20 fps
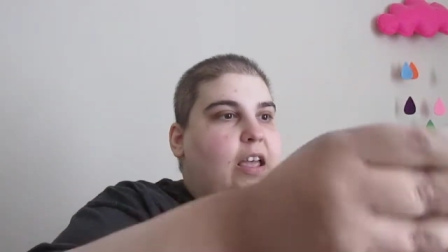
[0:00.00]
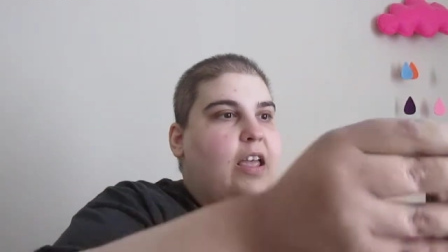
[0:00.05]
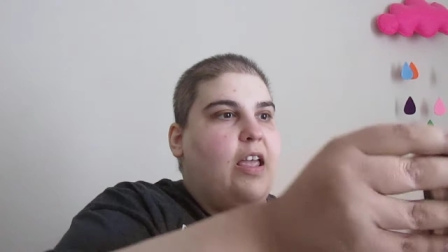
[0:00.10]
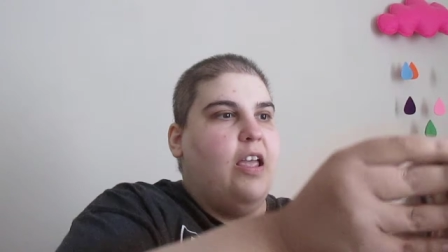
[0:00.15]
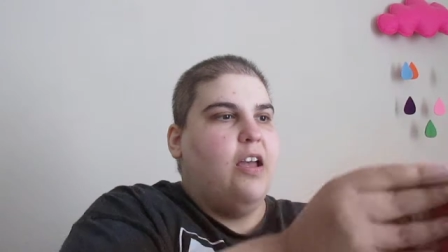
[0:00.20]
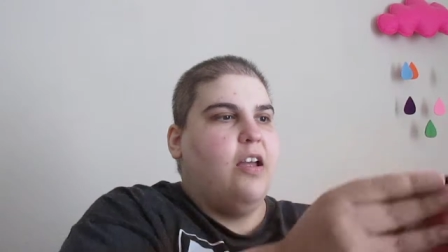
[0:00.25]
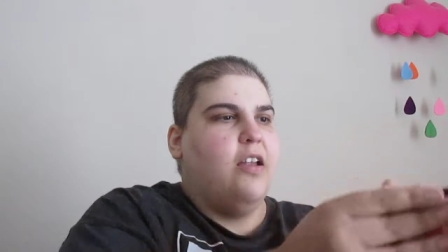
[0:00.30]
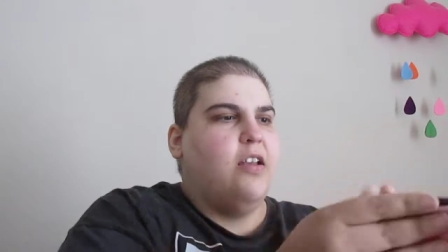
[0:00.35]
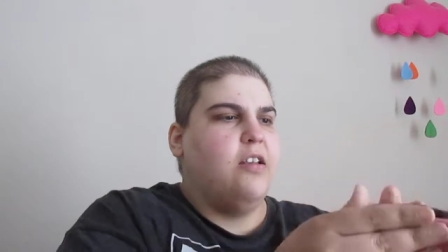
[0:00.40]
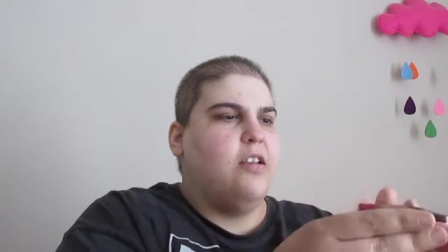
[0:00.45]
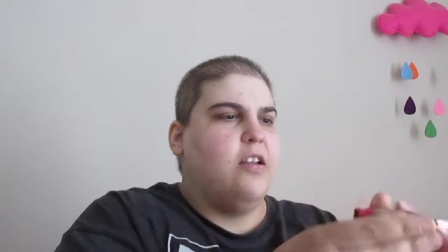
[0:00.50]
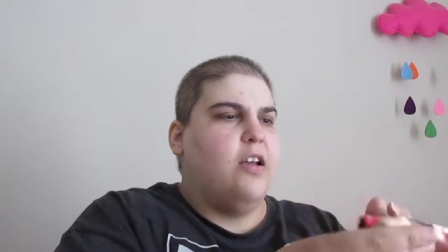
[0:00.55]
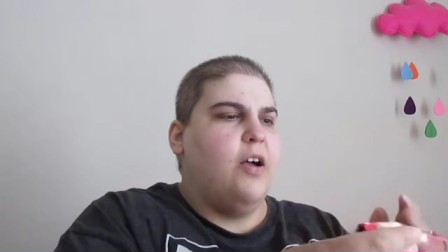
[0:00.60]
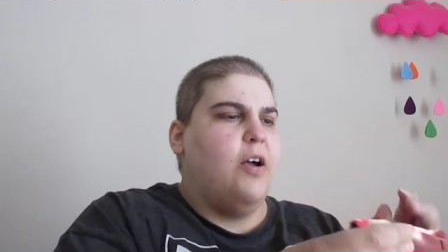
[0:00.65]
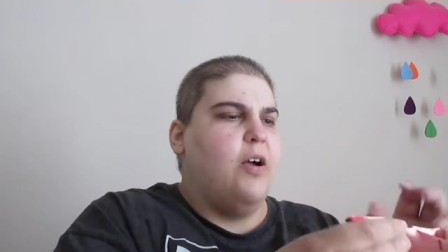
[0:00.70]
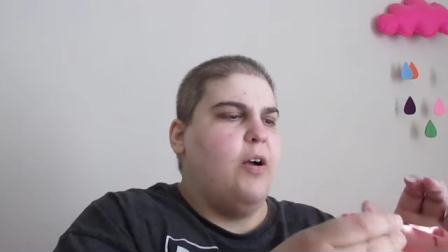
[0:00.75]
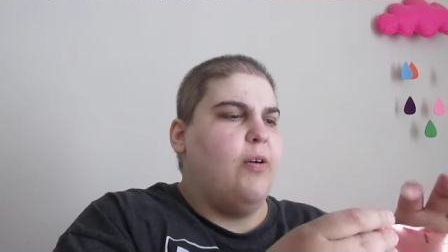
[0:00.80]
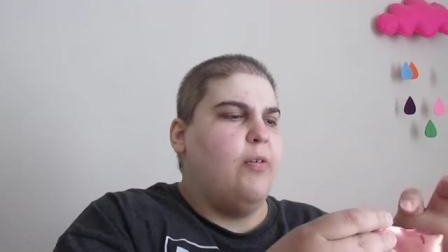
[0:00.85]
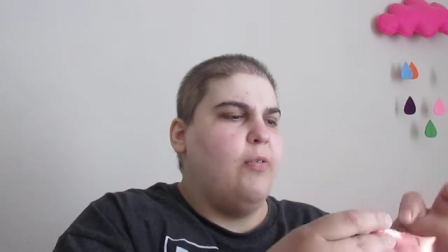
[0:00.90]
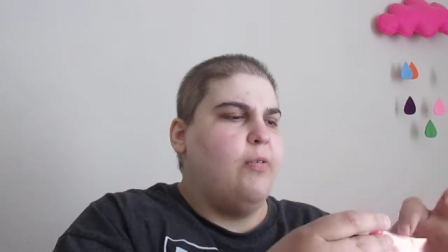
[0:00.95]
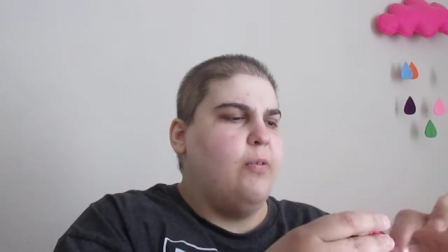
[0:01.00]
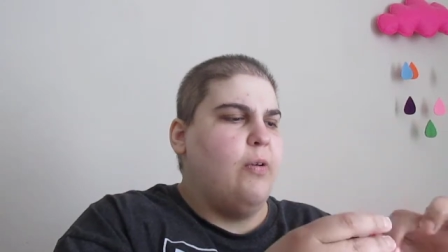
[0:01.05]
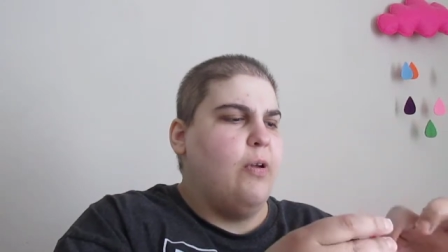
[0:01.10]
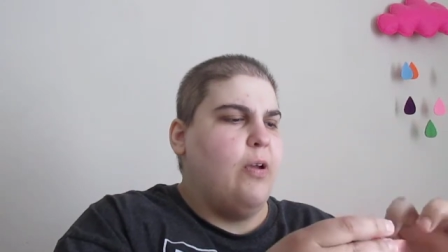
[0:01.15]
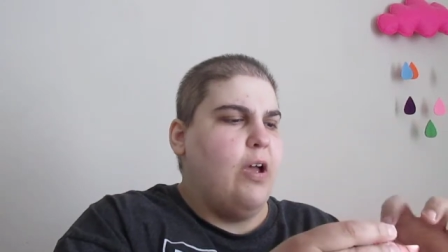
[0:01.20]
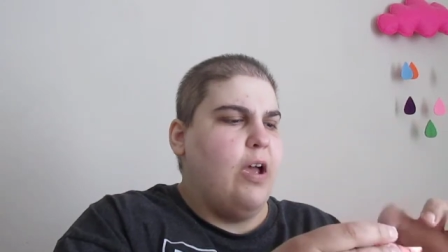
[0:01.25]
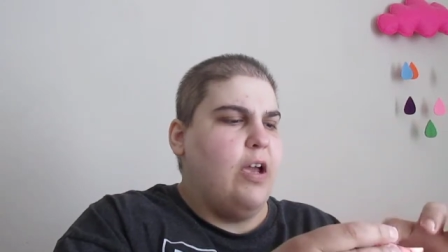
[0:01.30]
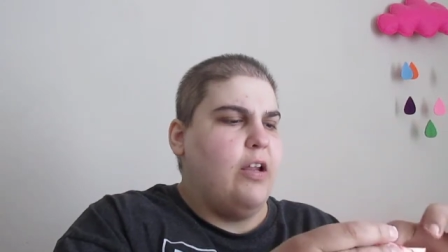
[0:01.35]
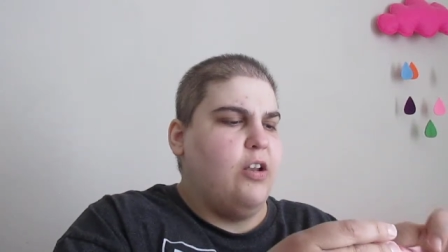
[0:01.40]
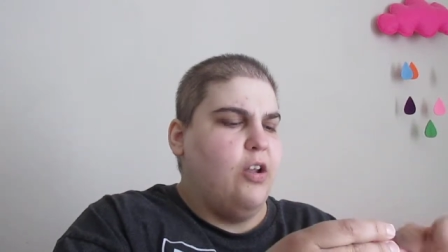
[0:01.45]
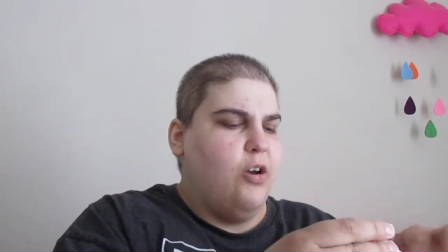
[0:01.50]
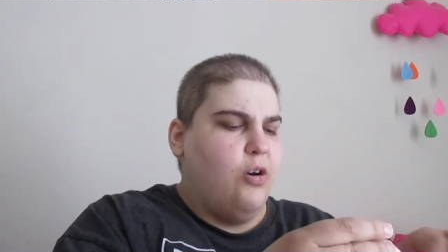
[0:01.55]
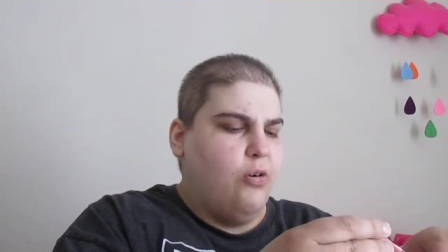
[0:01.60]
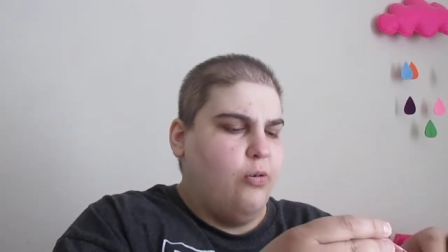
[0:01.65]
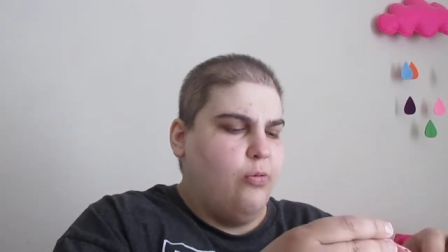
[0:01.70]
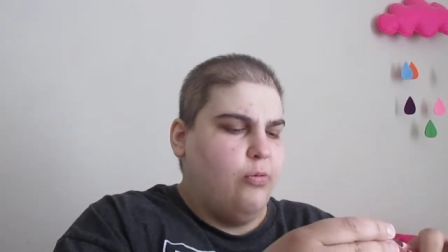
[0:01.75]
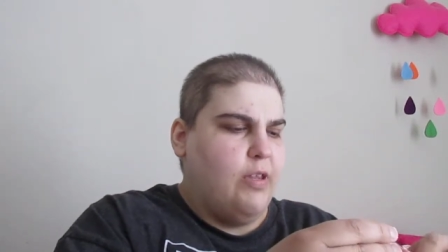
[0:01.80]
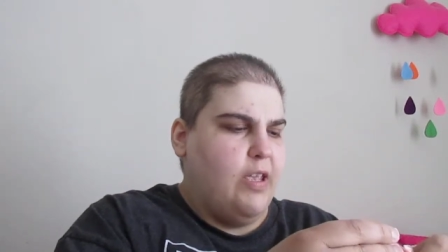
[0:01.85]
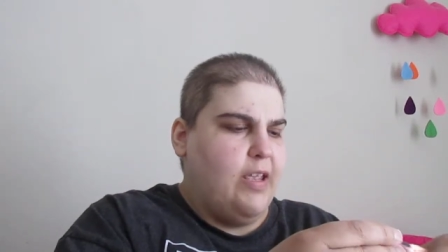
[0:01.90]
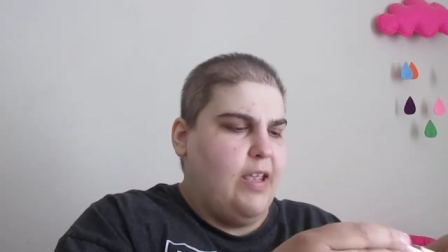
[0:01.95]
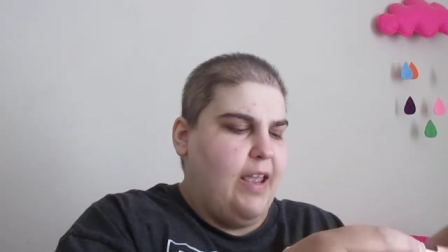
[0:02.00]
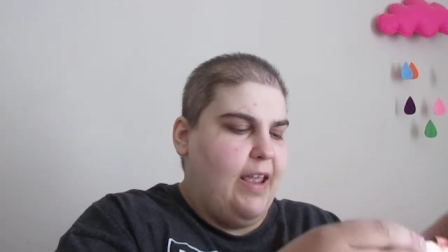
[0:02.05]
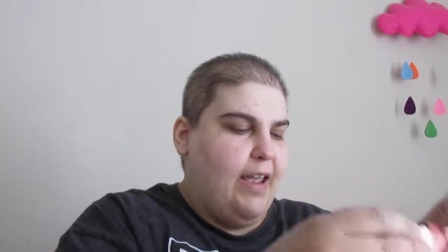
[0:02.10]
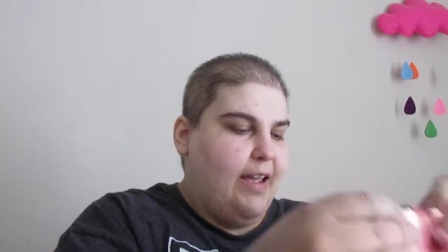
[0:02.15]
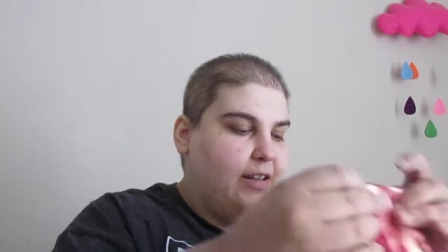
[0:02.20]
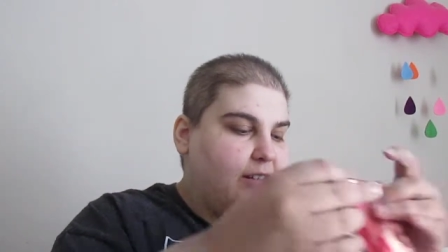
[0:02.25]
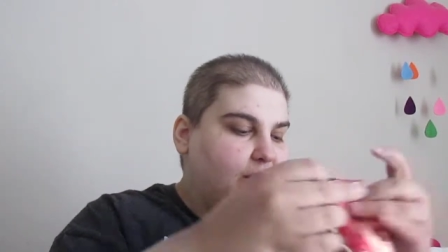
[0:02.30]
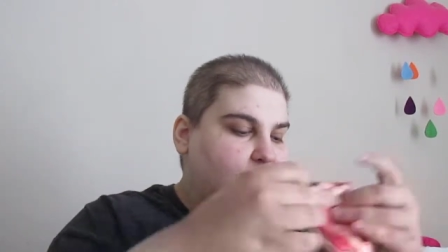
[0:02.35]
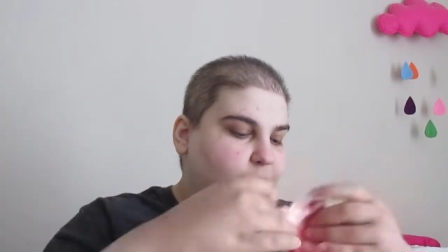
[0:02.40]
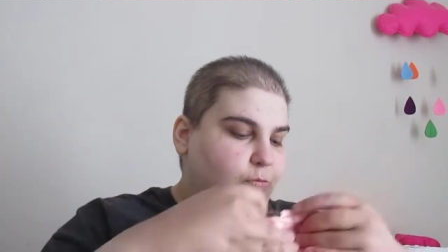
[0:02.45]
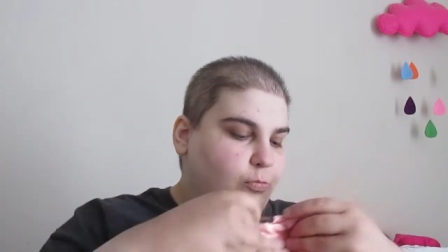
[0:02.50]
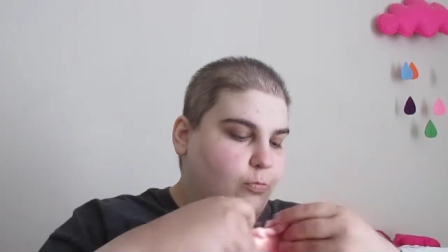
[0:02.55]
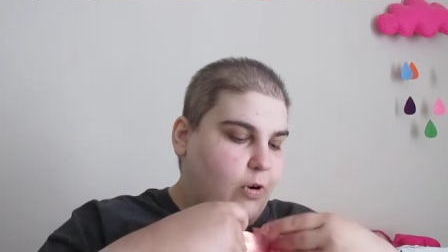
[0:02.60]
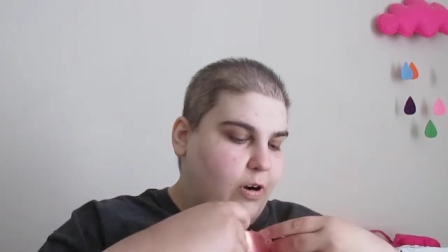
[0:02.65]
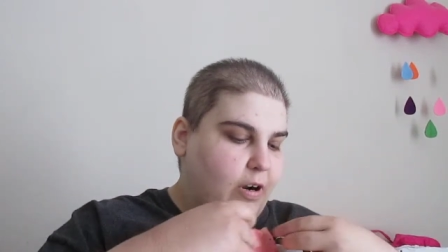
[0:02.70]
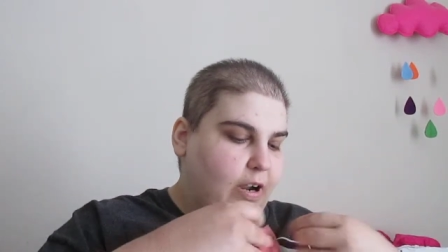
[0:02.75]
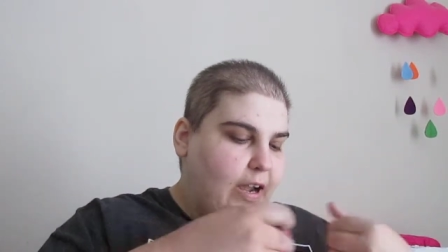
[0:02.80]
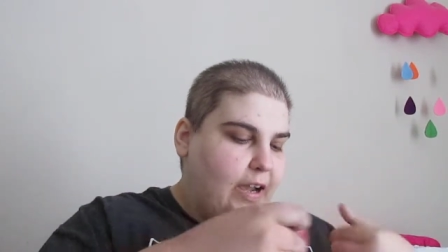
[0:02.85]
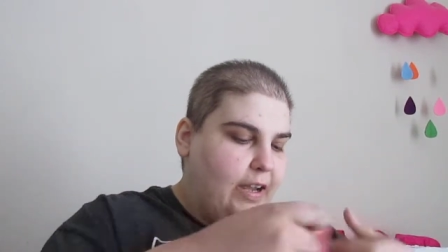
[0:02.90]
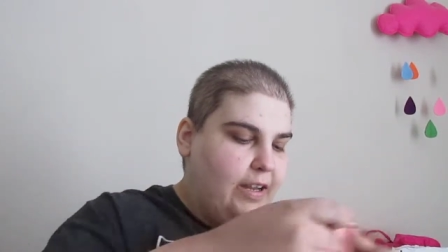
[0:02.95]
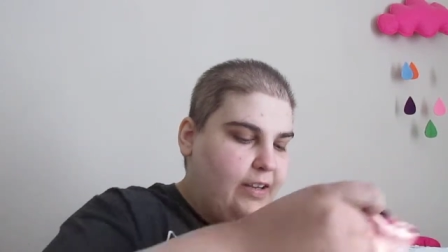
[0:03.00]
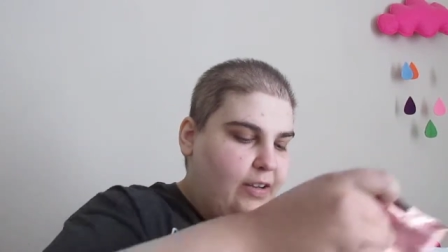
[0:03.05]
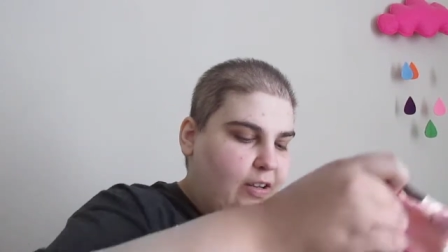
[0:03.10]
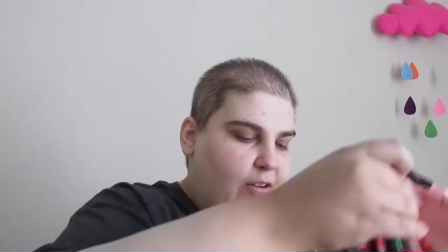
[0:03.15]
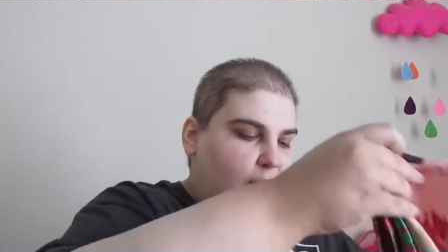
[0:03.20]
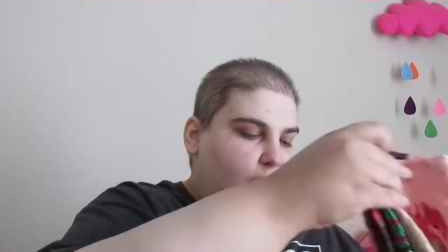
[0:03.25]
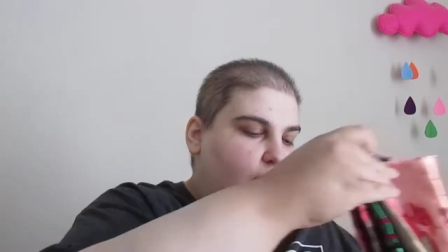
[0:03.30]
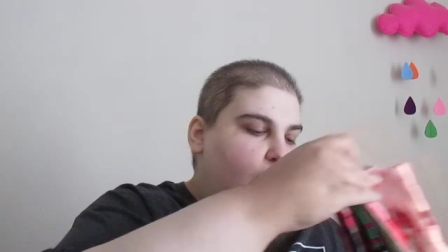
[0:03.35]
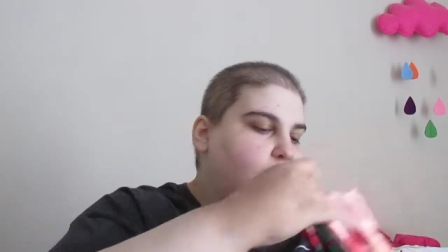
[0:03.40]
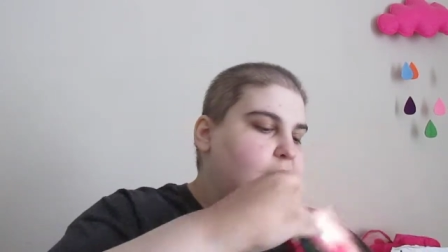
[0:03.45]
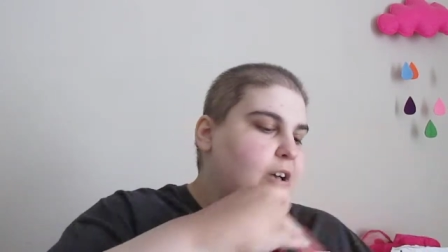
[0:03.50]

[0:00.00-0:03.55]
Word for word: And uh, I know they asked what kind of